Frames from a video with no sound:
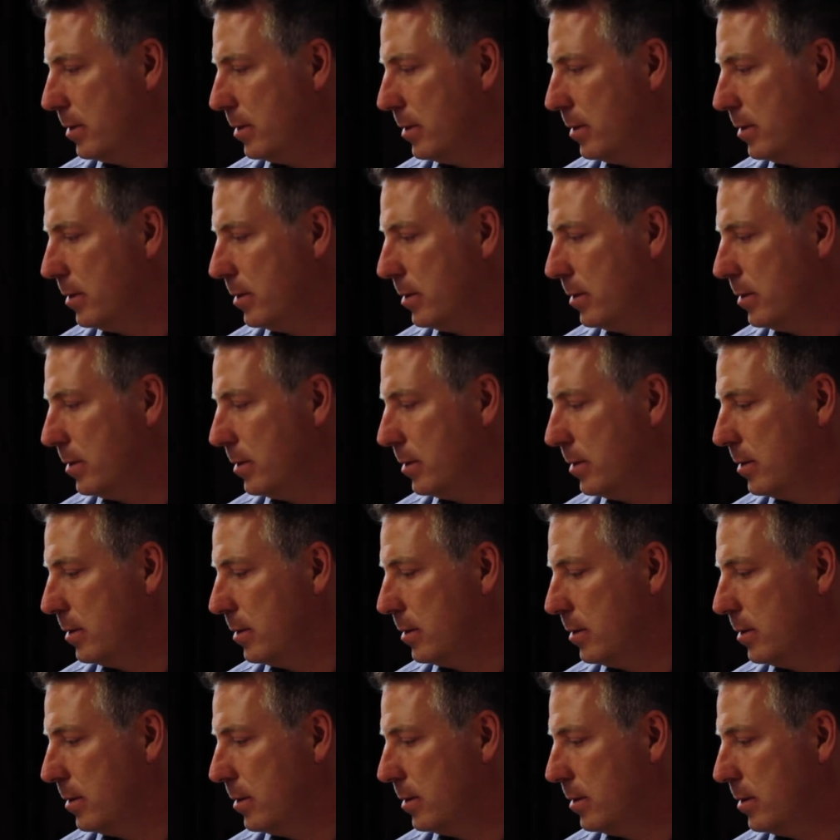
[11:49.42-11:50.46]

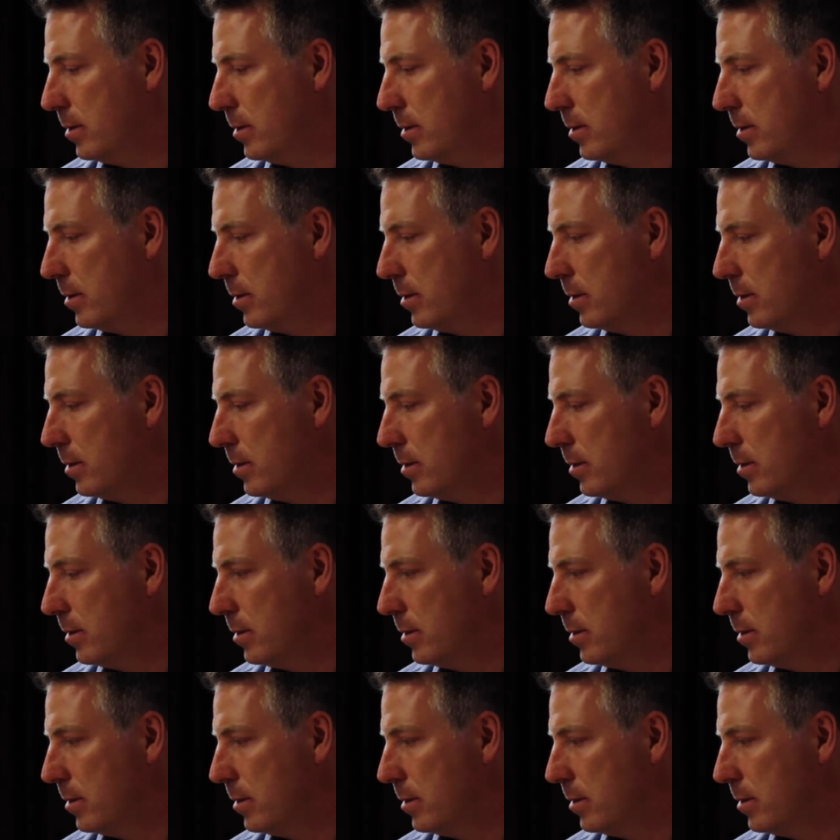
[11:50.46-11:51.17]
(silence)